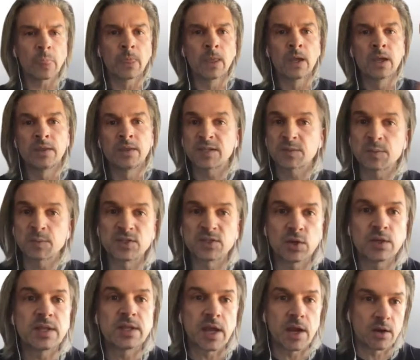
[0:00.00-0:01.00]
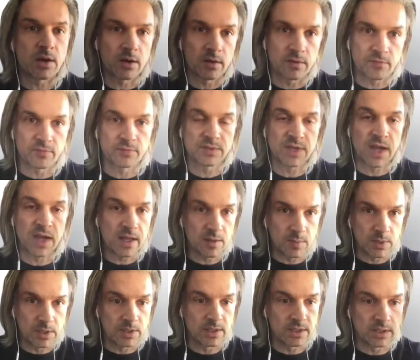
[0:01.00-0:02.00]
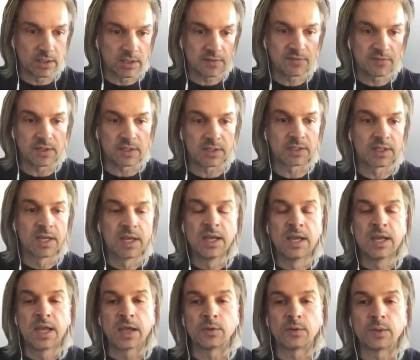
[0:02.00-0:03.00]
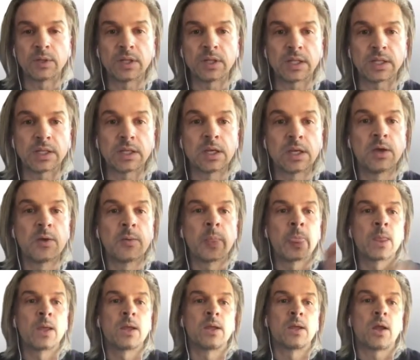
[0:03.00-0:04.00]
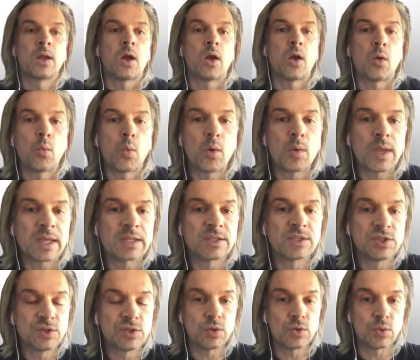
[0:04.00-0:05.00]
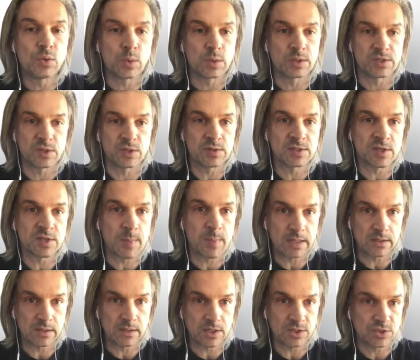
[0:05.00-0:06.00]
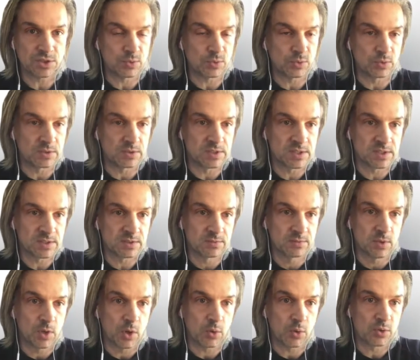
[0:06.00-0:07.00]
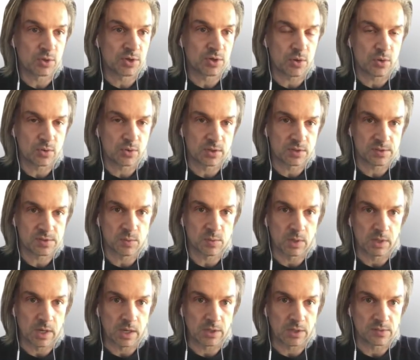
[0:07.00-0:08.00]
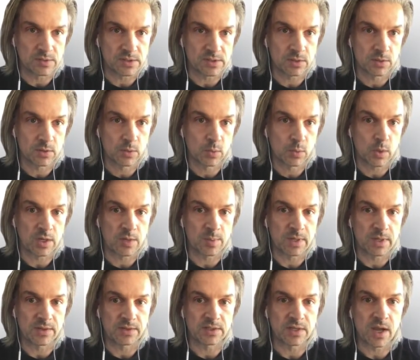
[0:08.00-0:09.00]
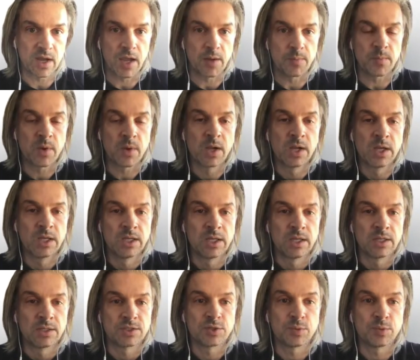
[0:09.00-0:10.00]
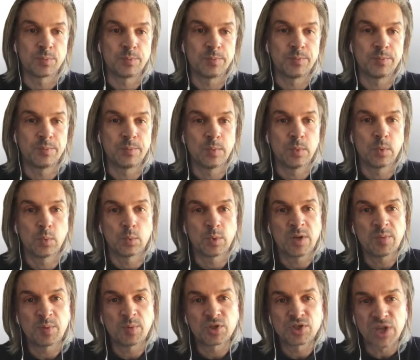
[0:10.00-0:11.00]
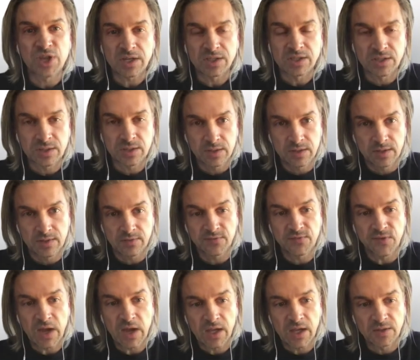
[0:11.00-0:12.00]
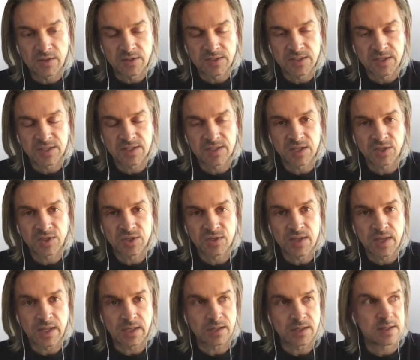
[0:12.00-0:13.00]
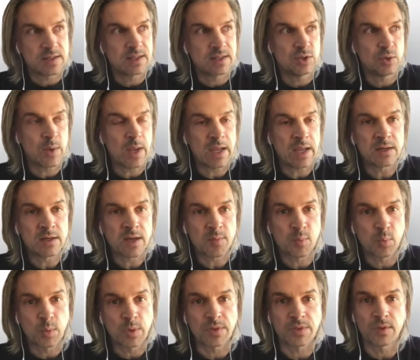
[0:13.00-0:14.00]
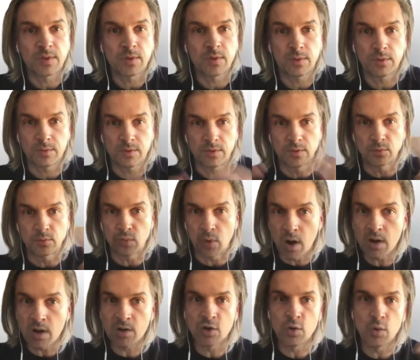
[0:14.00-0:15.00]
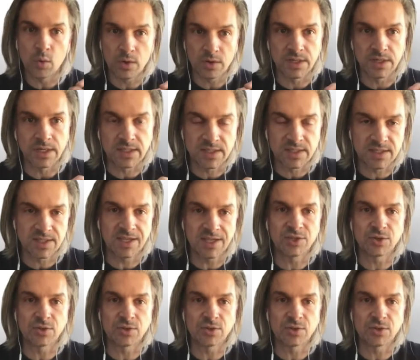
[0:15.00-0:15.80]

This was during the era of tile mill and leaflet. And really, what we had to do was use command line tools. Ogre to Ogre is the one I used quite a bit at the time, to reproject the files such that you end up with the wrong coordinates in your